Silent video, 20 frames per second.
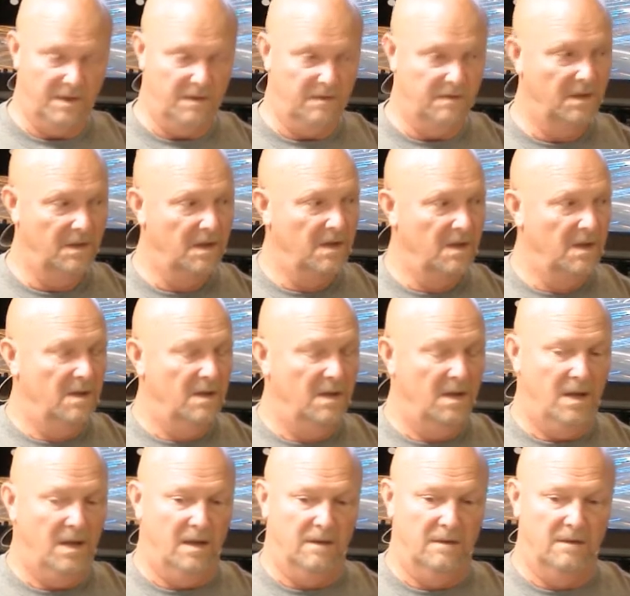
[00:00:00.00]
And,
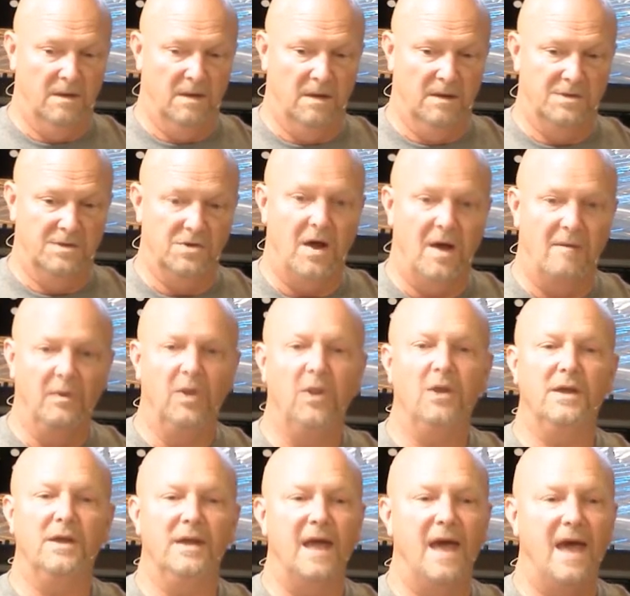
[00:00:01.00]
and uh, so I'm
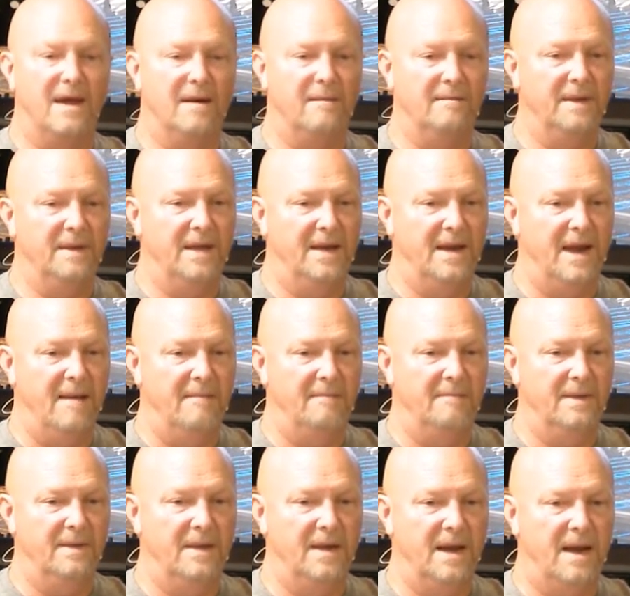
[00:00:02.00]
looking at them and
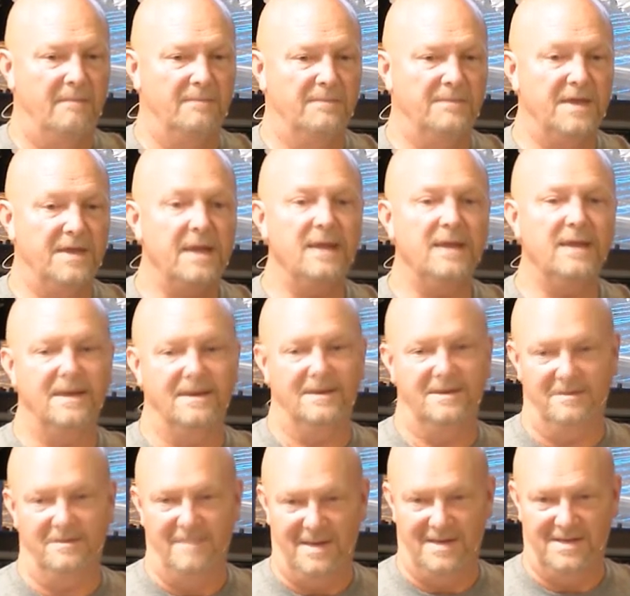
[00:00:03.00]
I'm, and I'm thinking
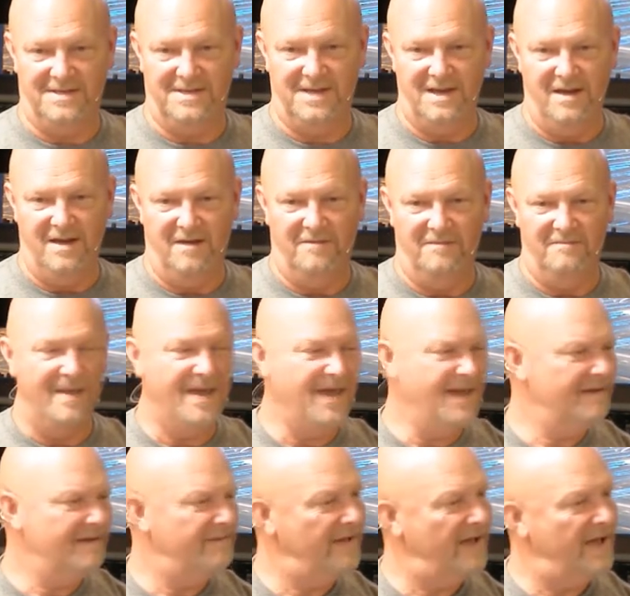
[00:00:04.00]
to myself,
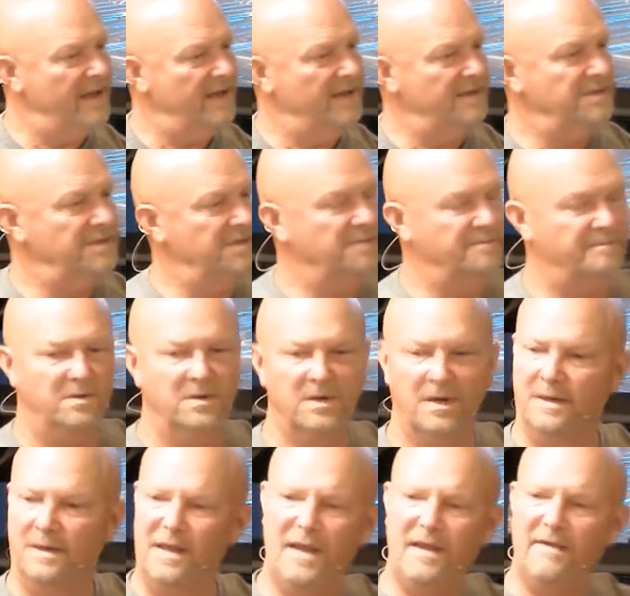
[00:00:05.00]
man, if I had just
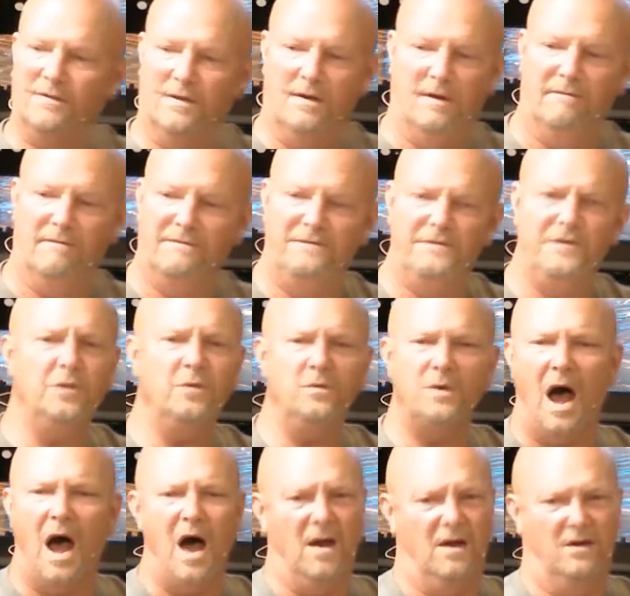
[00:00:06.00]
put even a few
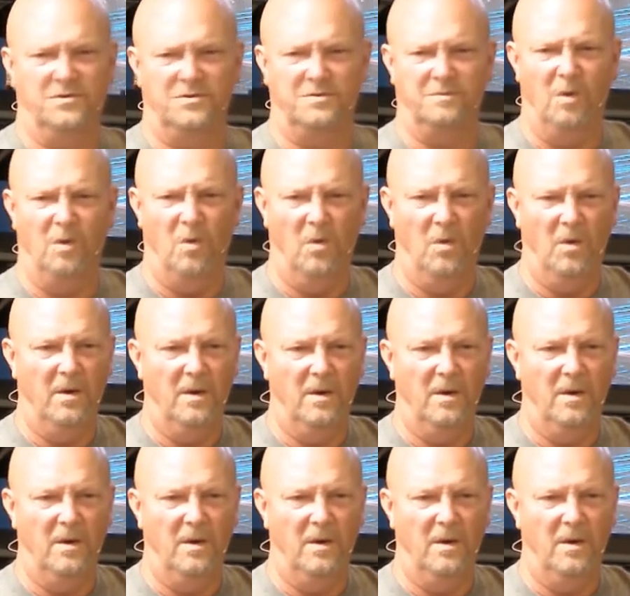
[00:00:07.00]
dollars more,